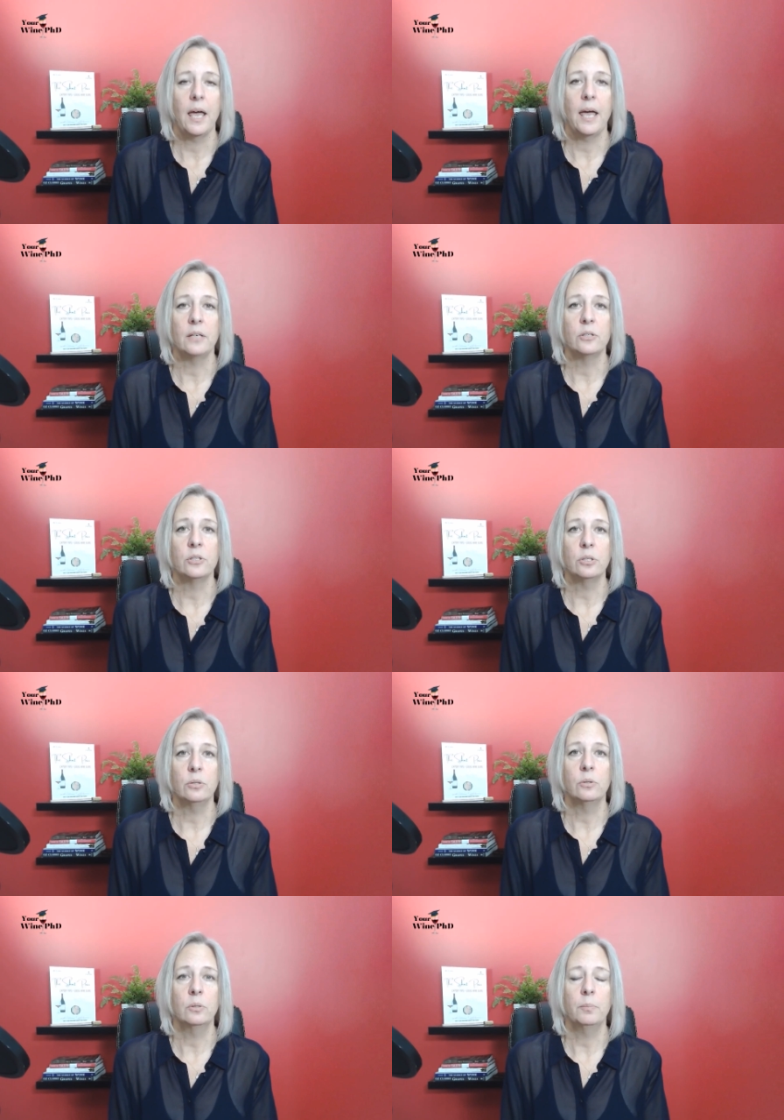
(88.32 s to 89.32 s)
and
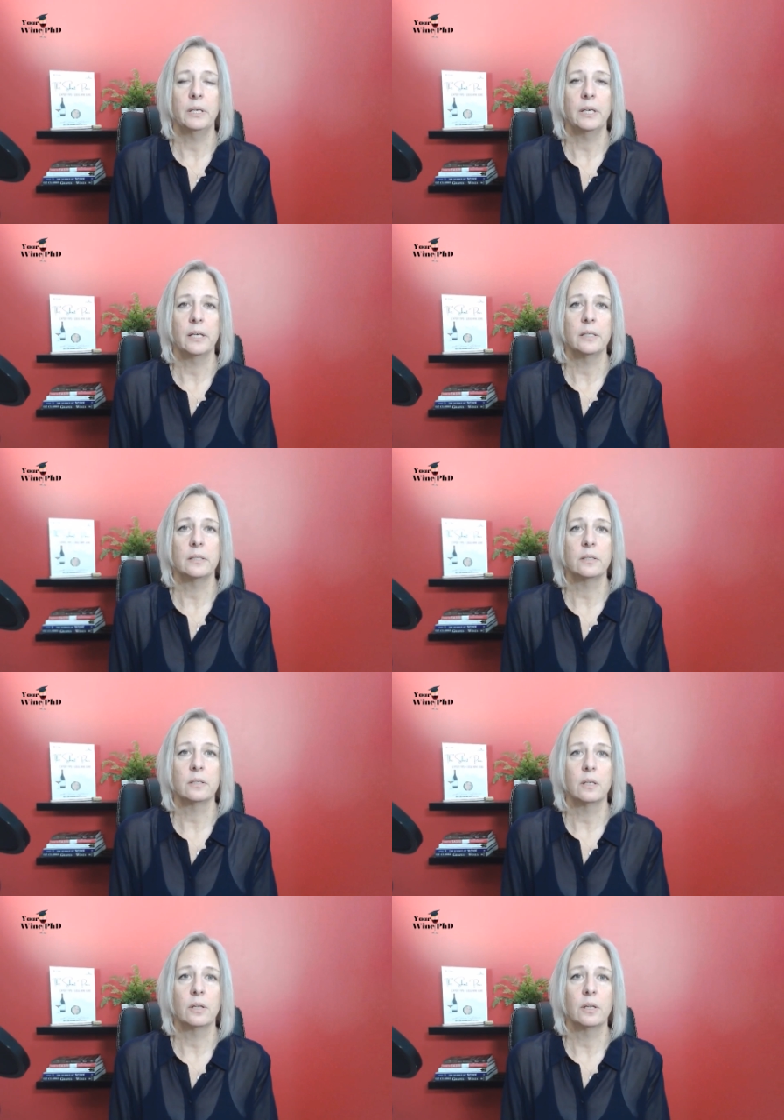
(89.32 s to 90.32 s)
two,
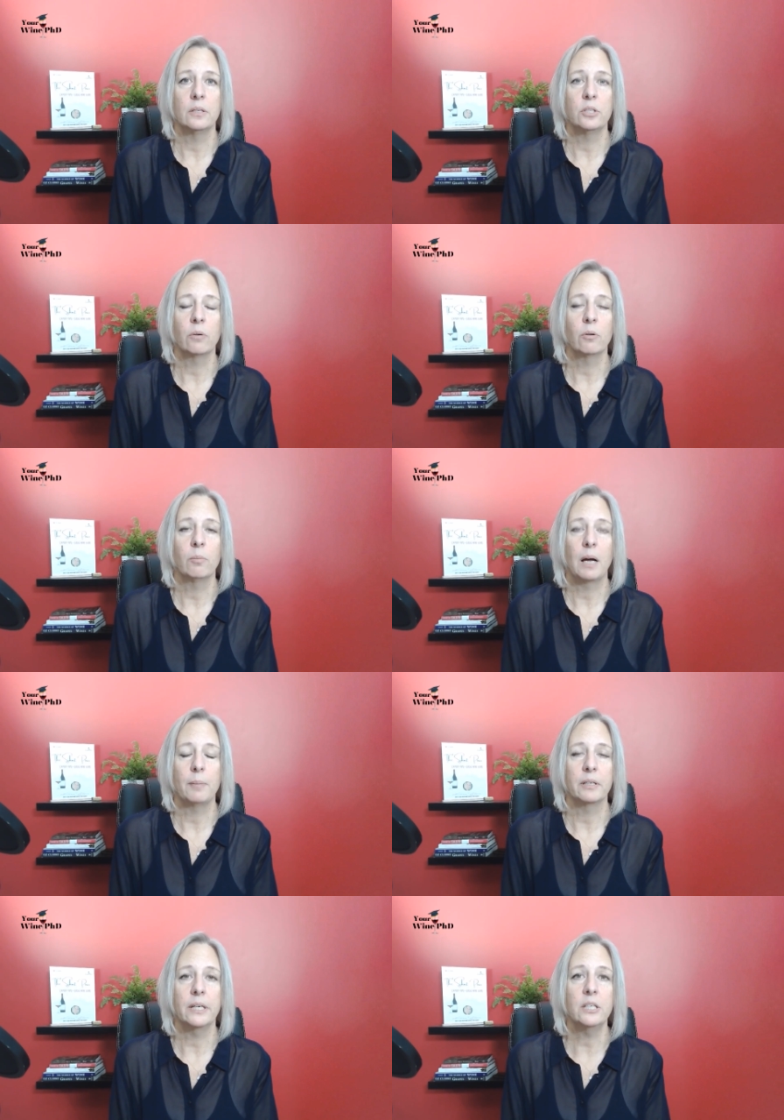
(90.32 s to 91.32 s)
because the general
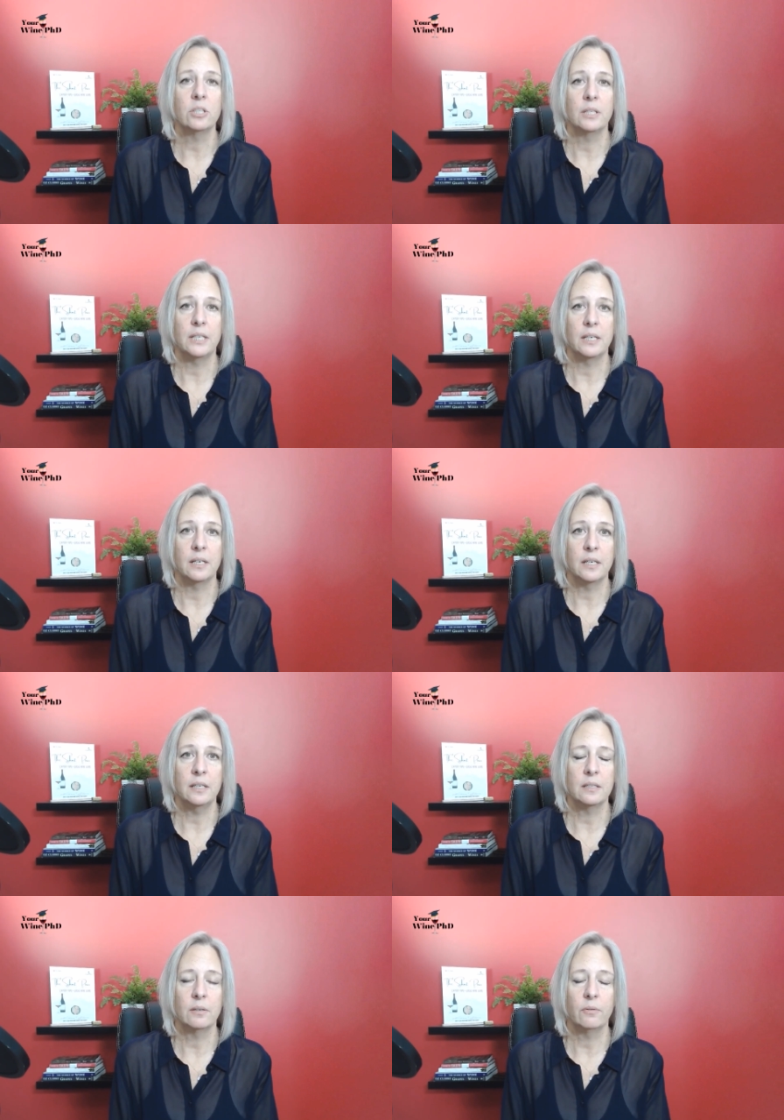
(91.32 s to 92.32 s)
population needed
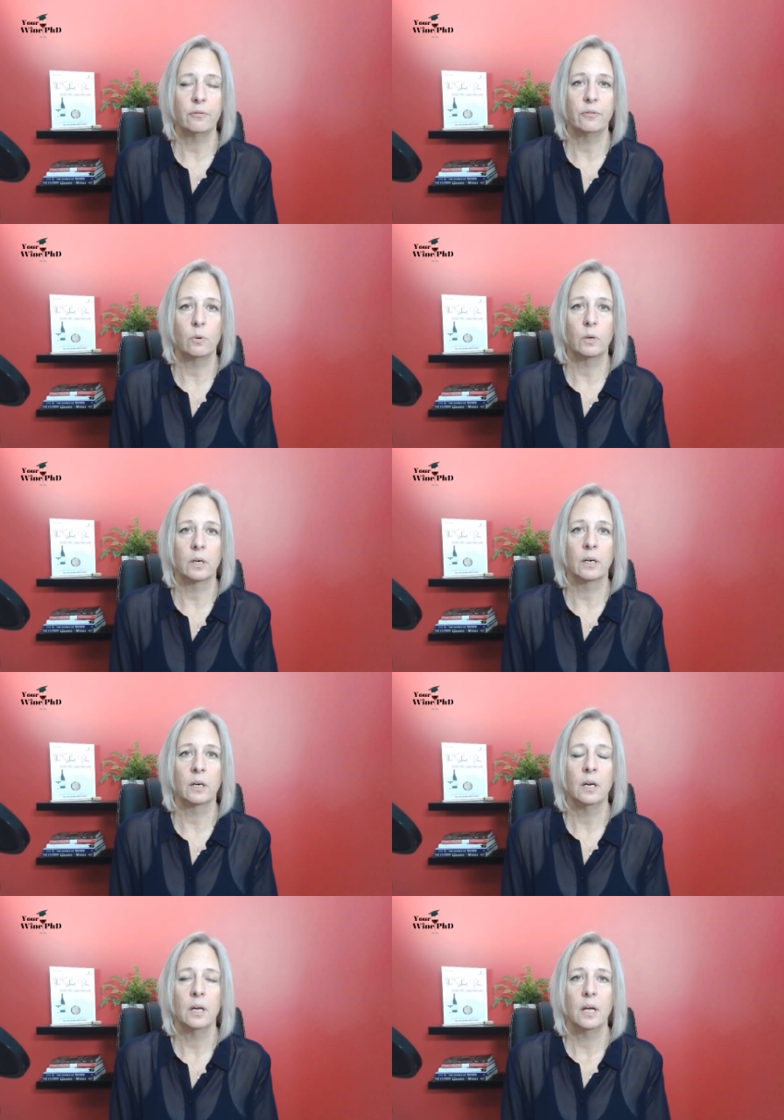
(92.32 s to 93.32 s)
it for,
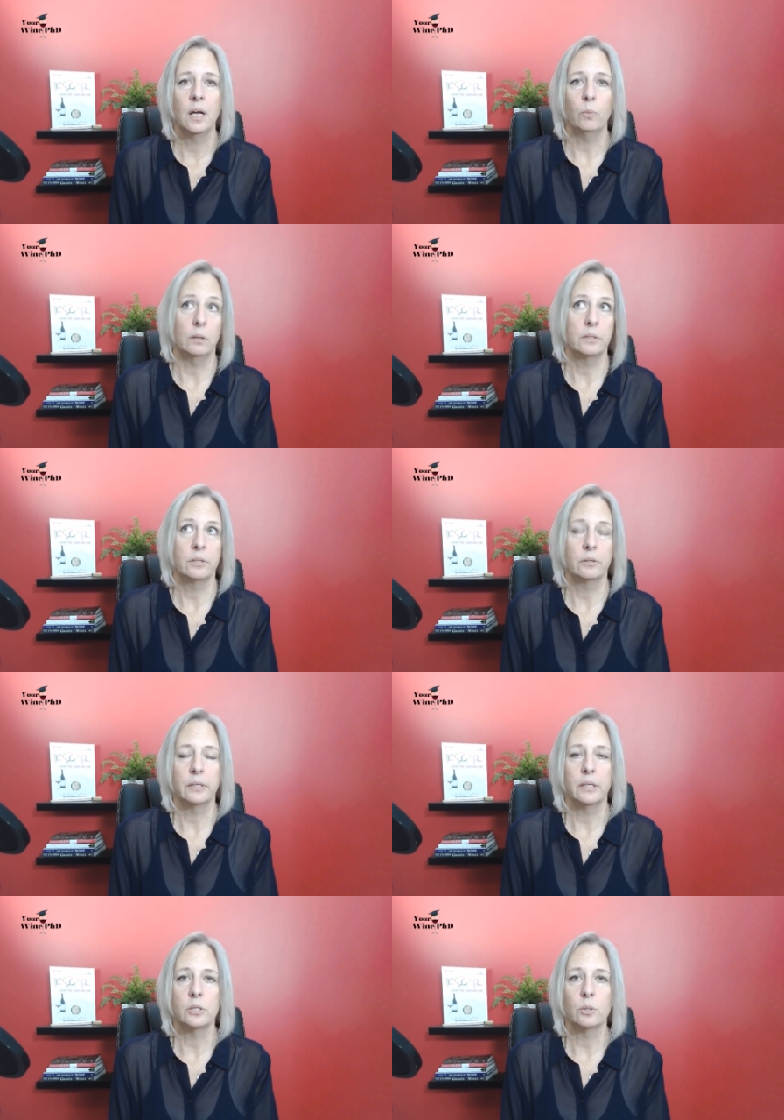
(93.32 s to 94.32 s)
well,
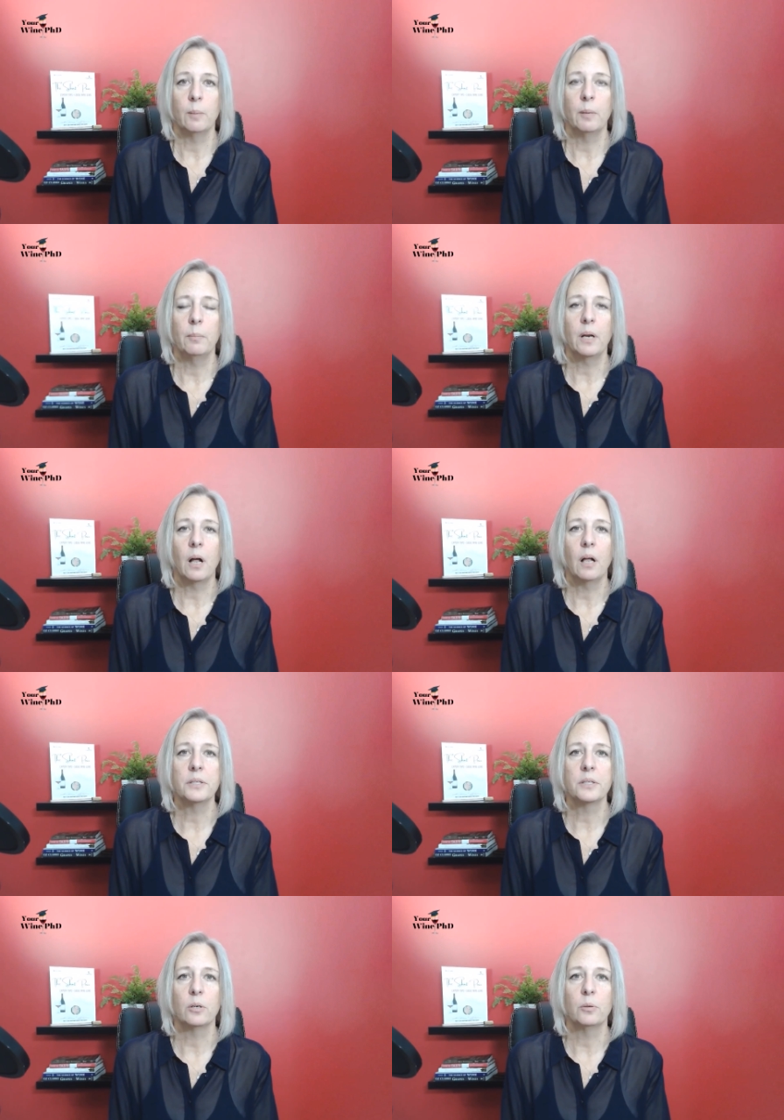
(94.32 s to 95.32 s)
certainly enjoyment, but
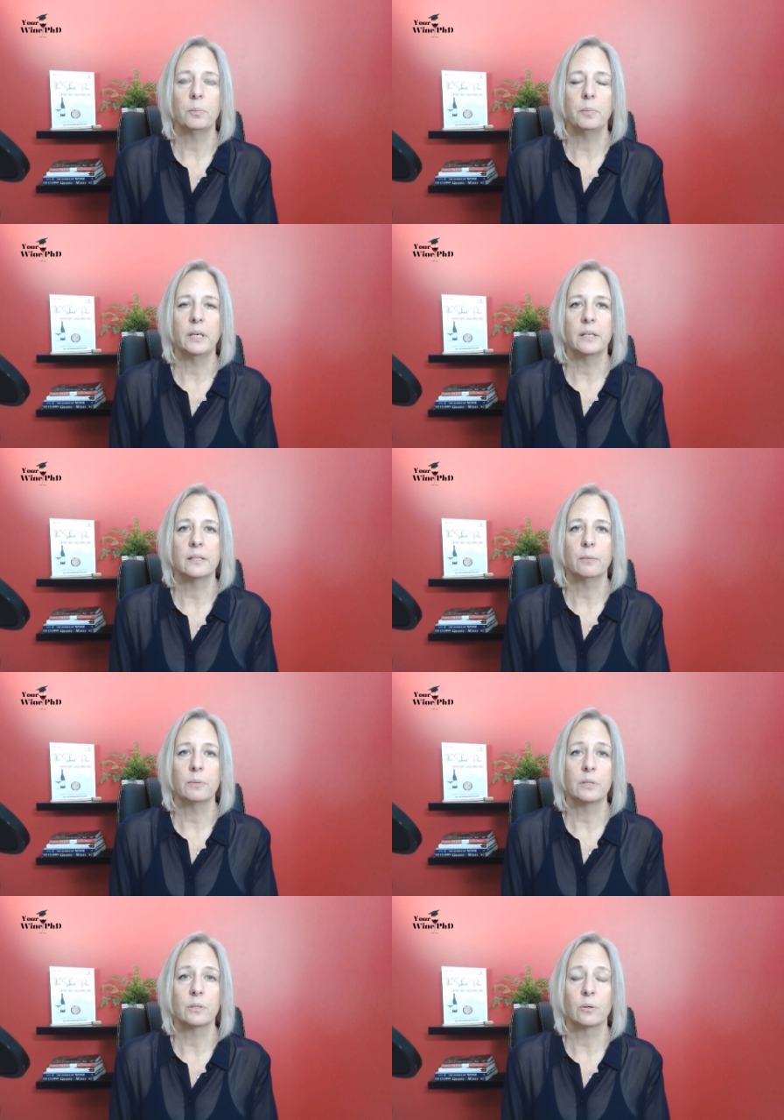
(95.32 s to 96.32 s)
also because it
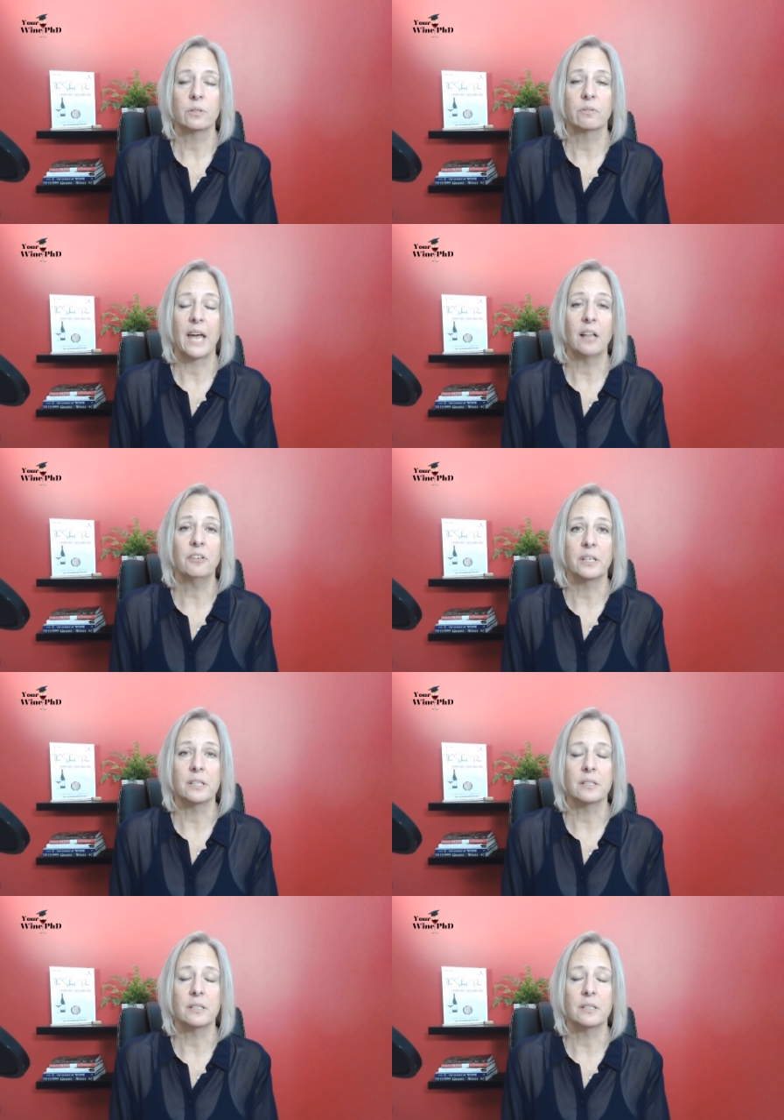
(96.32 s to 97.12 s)
was a source of calories.